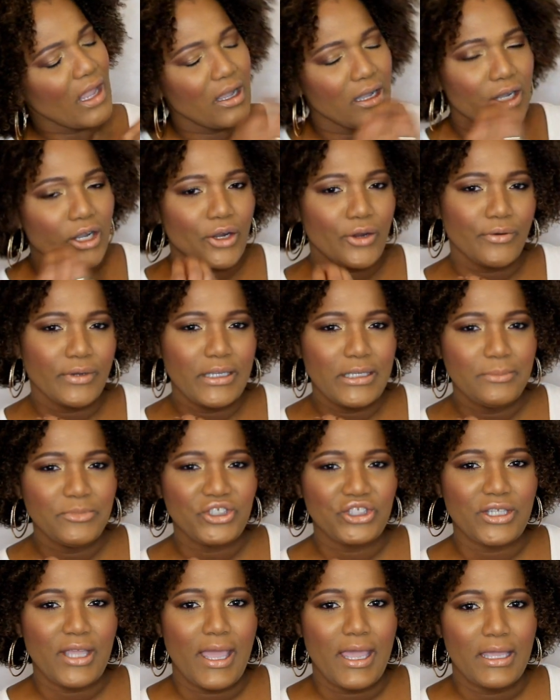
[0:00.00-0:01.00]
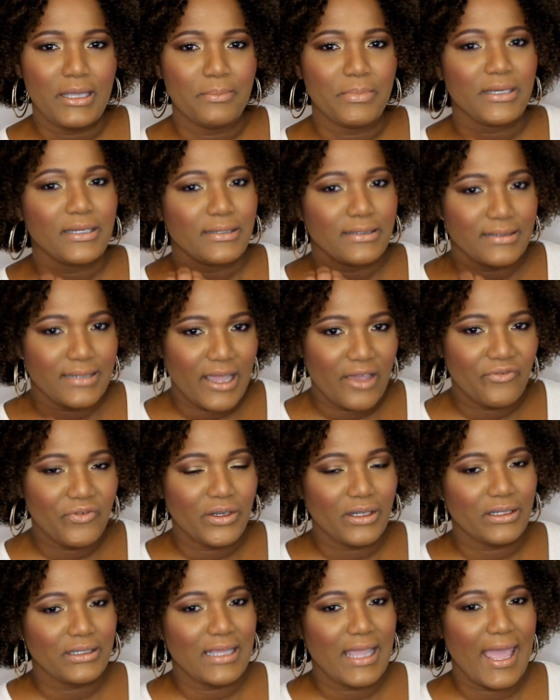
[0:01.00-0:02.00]
a cream shade, but it
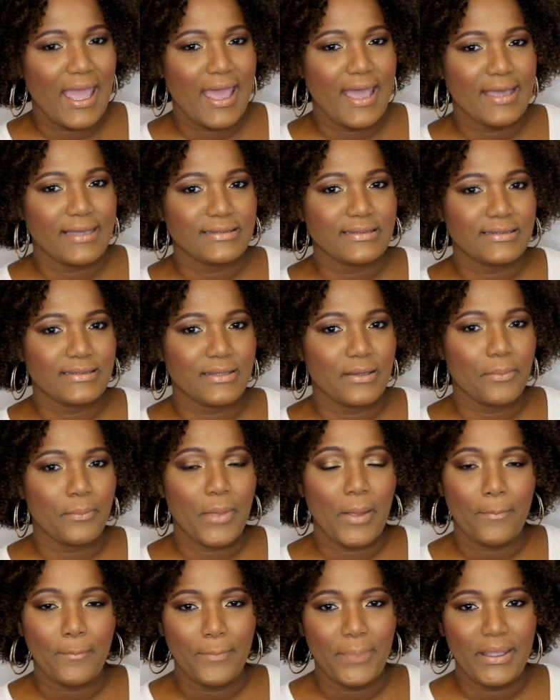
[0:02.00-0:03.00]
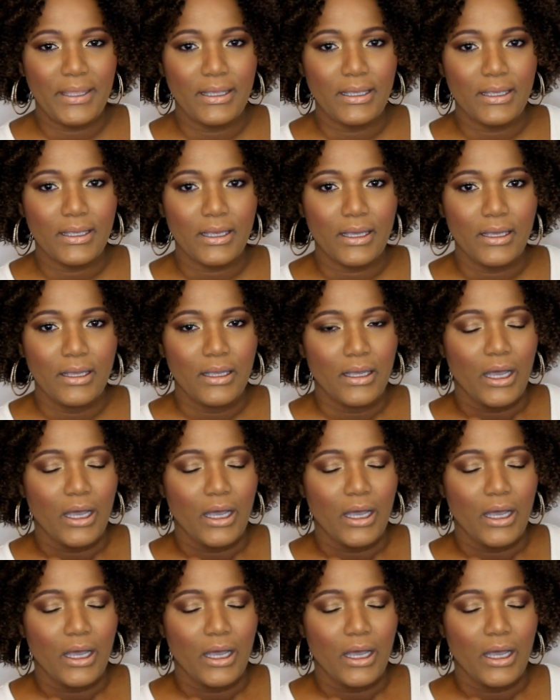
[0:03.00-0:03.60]
definitely has some pink